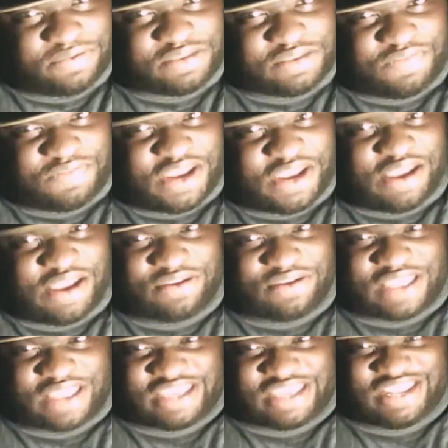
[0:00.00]
some
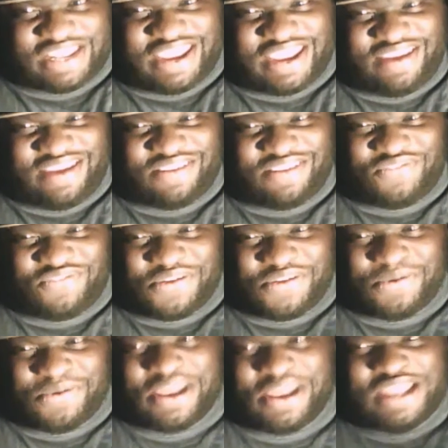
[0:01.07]
videos actually here in a
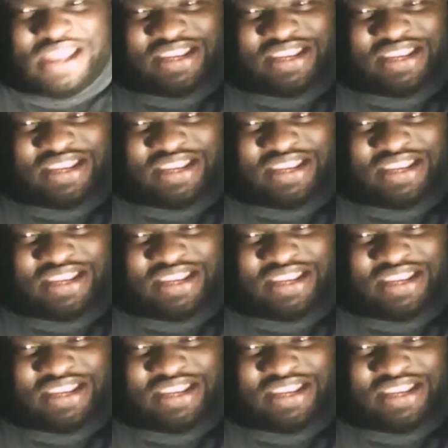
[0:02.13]
few.